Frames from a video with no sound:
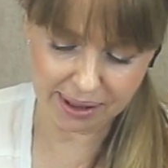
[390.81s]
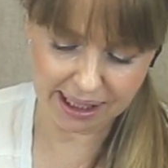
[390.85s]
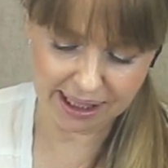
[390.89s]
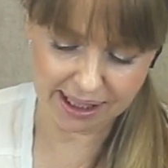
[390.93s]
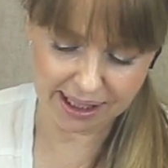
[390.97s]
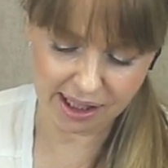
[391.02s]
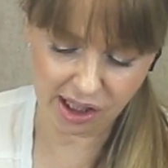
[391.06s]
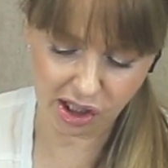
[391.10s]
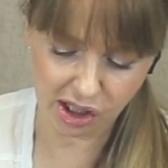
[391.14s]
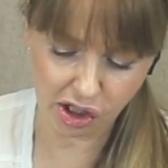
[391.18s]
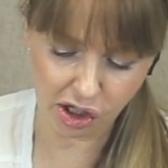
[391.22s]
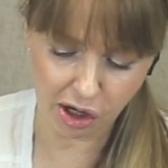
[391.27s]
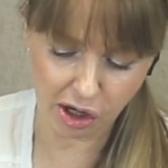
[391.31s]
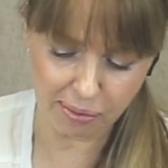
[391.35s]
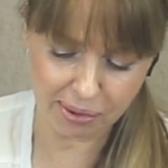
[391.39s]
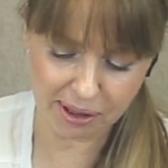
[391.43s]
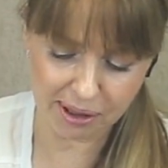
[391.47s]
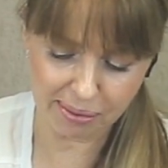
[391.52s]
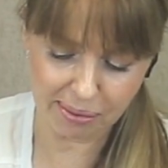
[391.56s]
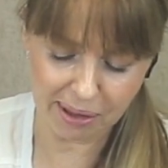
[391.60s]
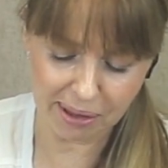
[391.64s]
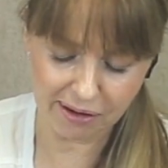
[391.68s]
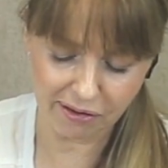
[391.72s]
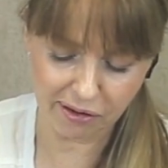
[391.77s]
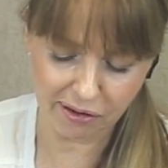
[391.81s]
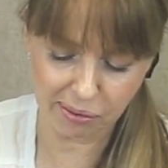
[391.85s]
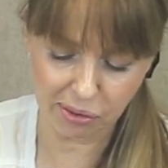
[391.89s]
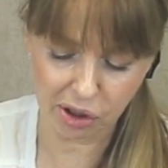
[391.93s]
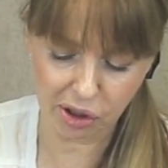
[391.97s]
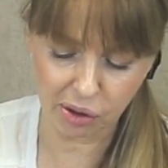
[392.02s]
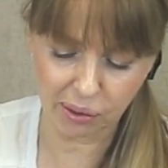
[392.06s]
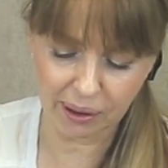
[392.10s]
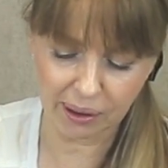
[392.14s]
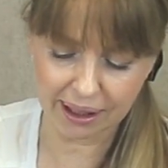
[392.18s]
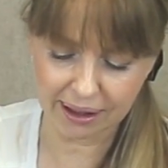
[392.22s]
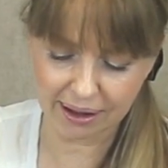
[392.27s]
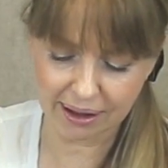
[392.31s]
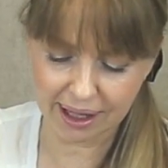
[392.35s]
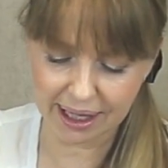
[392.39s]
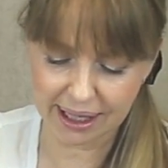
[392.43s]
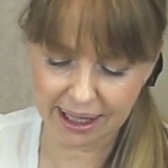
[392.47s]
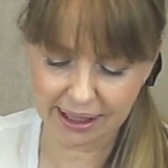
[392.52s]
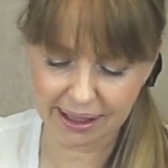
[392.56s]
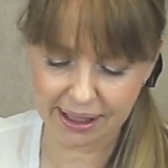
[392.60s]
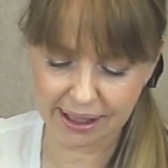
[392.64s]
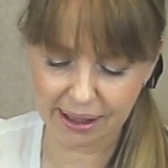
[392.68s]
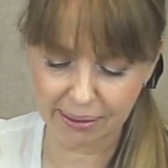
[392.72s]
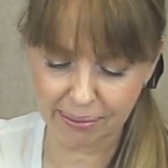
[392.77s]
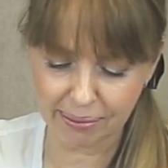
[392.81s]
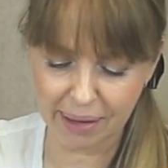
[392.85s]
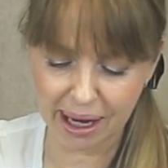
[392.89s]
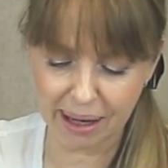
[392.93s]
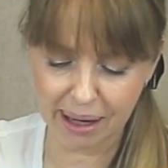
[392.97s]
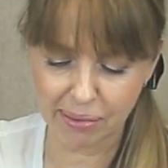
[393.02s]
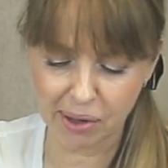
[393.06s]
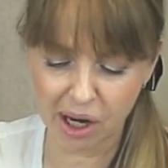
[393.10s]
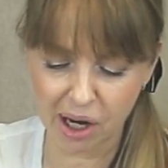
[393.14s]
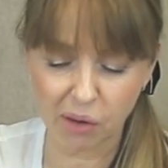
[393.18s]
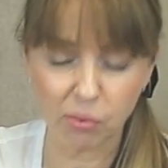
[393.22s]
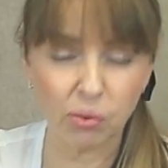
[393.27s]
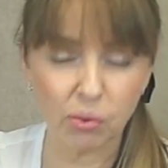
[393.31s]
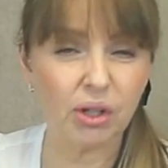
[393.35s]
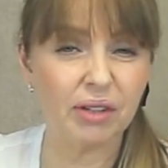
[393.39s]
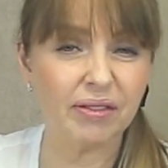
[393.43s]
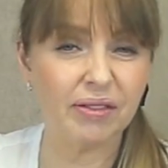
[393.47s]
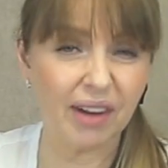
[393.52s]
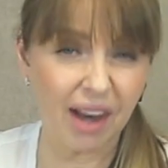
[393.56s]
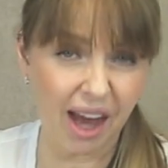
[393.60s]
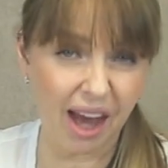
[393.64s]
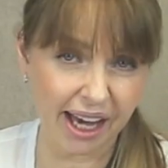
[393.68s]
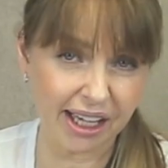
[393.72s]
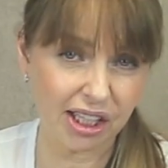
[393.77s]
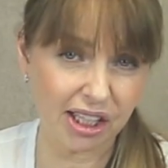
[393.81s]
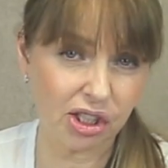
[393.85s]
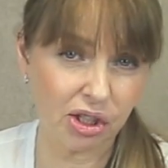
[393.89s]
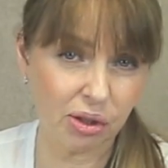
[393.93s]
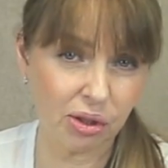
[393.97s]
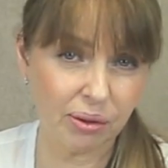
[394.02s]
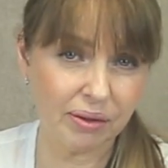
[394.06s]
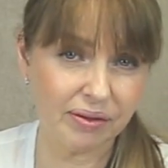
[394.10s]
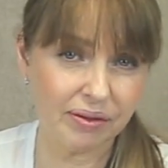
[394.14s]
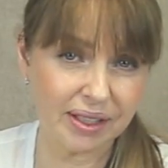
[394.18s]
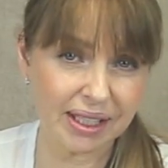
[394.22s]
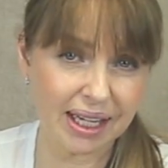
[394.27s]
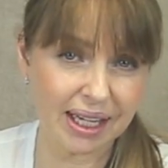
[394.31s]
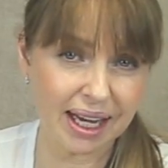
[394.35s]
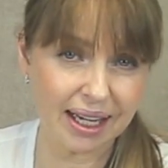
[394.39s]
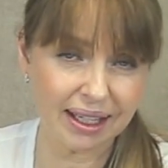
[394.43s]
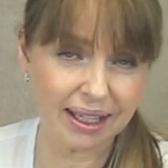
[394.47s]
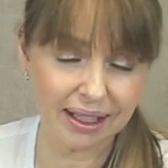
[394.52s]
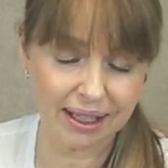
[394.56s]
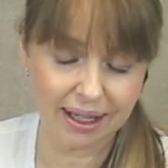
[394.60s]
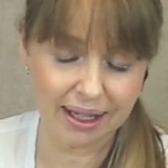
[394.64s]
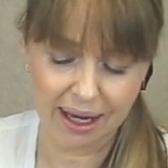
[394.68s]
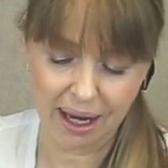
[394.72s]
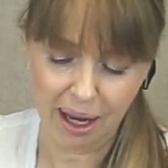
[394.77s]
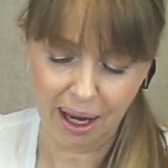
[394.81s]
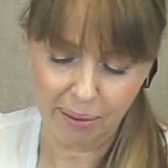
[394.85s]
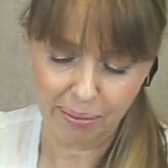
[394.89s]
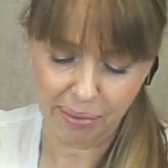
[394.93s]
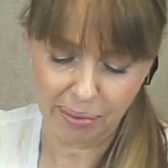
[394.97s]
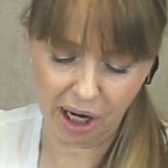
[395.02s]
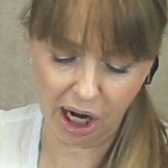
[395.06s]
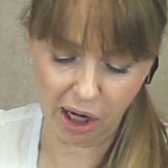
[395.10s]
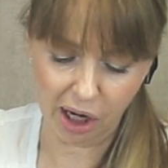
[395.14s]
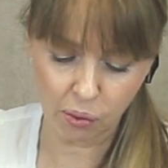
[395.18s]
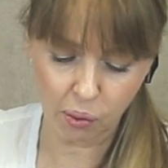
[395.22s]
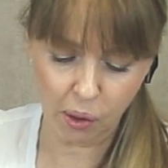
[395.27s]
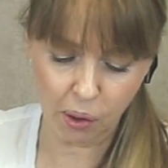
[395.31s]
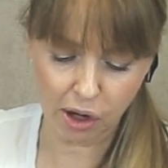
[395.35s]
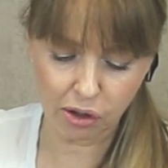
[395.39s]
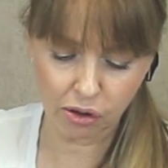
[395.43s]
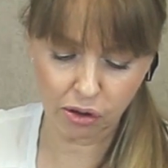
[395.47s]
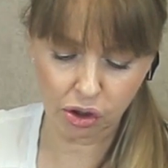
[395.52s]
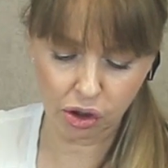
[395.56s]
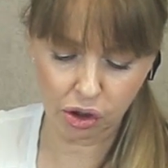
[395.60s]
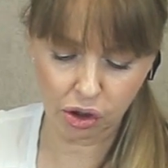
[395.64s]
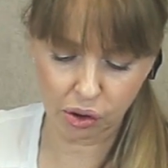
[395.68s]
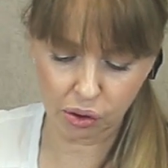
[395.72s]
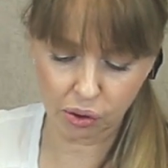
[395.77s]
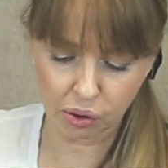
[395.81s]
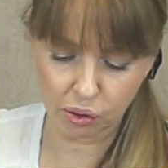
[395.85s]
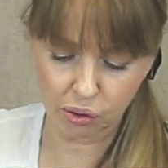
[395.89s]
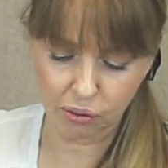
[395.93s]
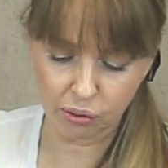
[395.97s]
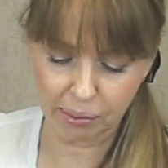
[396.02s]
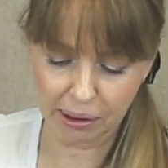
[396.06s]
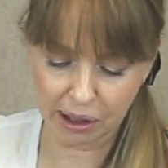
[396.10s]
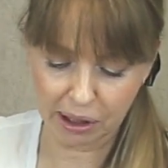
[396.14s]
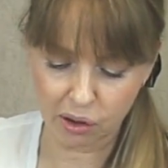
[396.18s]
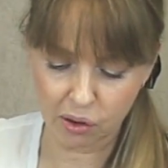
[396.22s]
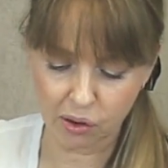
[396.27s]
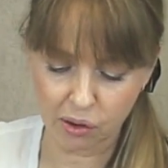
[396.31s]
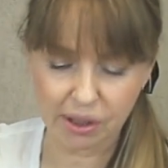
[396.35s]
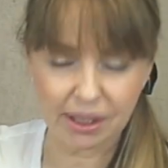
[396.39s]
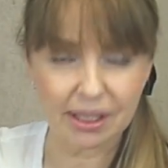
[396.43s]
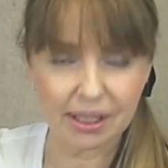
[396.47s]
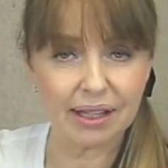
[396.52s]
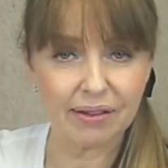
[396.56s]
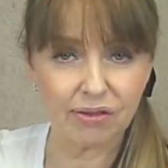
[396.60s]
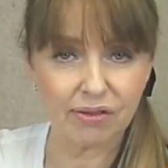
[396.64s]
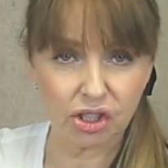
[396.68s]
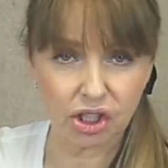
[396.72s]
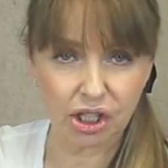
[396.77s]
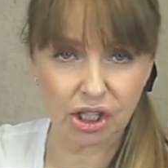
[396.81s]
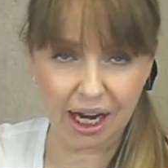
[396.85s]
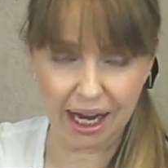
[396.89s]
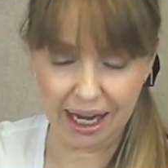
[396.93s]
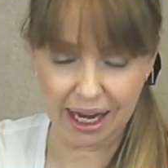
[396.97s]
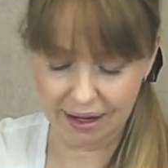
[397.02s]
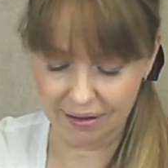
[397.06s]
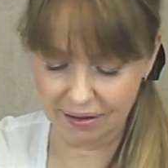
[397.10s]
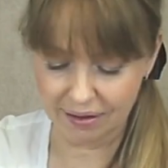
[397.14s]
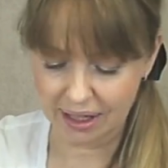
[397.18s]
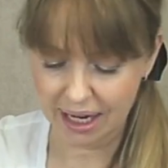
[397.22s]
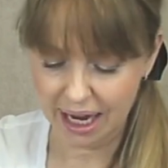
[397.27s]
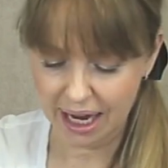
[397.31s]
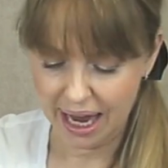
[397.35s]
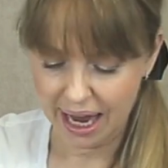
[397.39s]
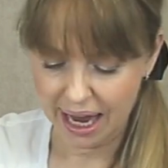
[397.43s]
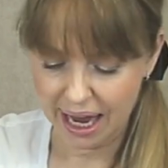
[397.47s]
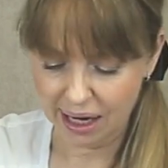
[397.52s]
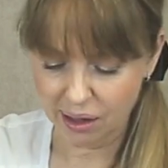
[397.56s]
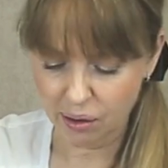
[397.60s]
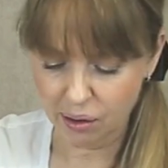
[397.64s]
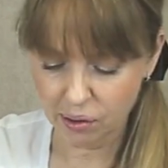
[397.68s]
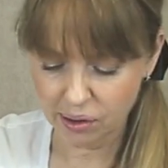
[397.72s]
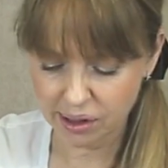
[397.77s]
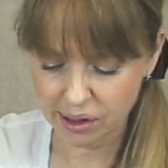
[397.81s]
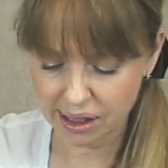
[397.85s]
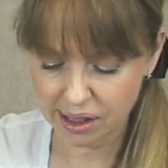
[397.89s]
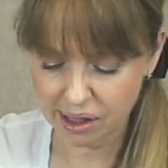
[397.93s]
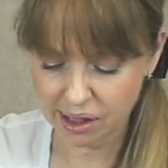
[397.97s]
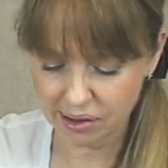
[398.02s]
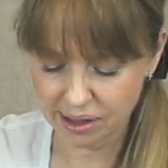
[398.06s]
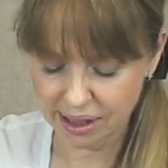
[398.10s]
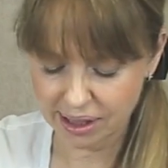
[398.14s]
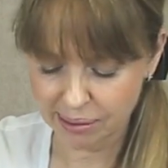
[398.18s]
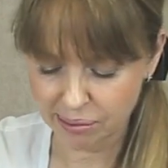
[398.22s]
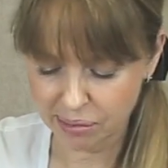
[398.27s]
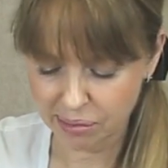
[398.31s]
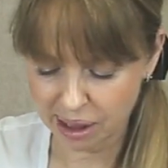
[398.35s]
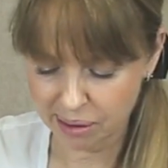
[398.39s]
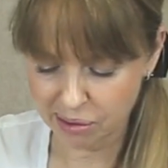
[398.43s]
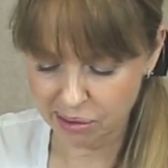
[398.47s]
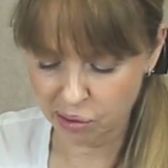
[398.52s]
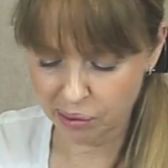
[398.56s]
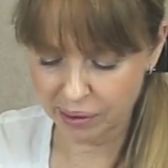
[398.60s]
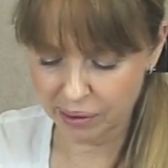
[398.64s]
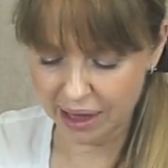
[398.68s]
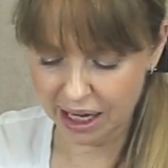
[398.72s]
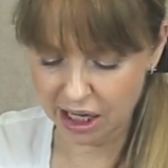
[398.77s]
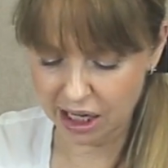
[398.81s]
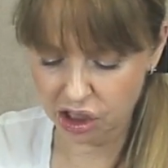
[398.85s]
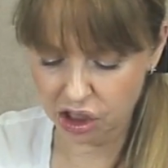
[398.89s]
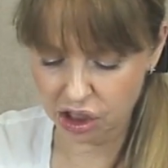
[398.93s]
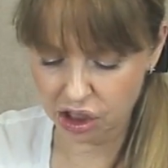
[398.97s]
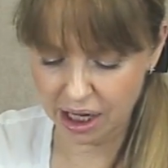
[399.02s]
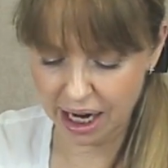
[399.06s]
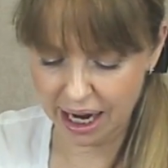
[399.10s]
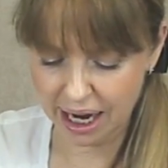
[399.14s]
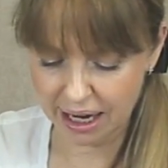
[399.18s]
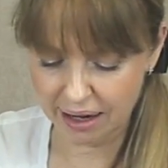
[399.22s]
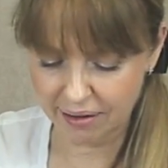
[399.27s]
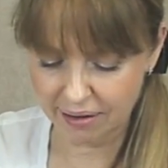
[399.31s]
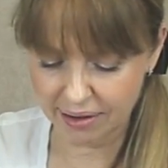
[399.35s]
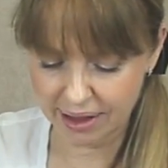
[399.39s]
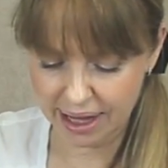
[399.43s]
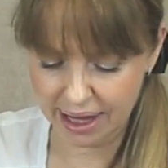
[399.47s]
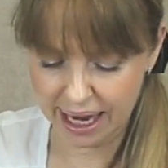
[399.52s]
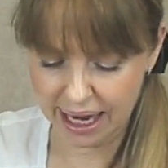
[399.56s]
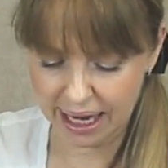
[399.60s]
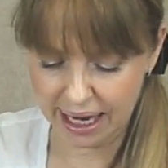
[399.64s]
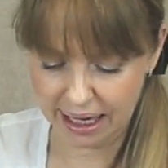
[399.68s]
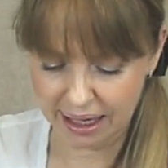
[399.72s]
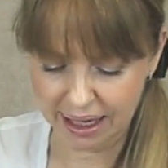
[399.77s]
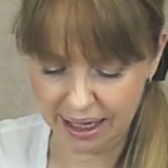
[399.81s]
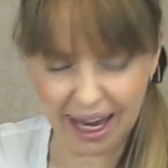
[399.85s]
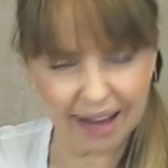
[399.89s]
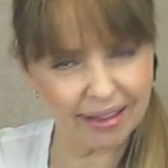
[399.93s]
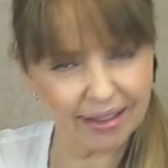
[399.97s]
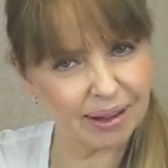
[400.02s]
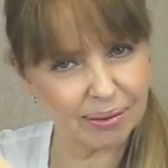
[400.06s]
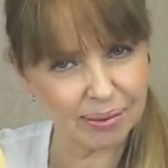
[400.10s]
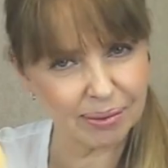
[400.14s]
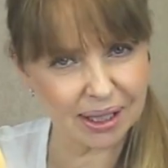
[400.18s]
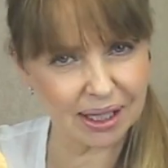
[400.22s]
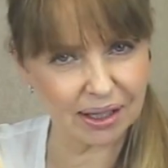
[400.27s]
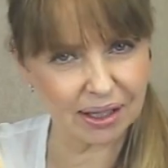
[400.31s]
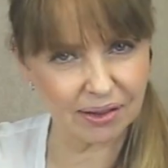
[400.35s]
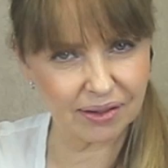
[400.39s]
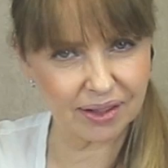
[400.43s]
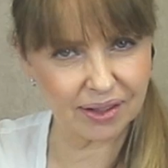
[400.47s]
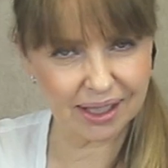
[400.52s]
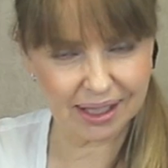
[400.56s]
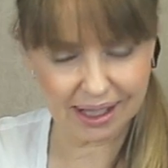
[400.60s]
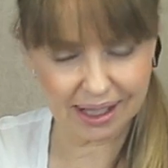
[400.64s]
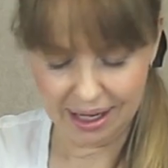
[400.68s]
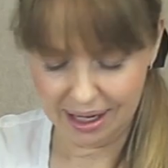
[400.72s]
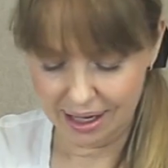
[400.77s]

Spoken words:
it stops me from doing things that maybe I would have liked to have done, but I won't do because they've shaved. And also sometimes when they shave, they cut themselves.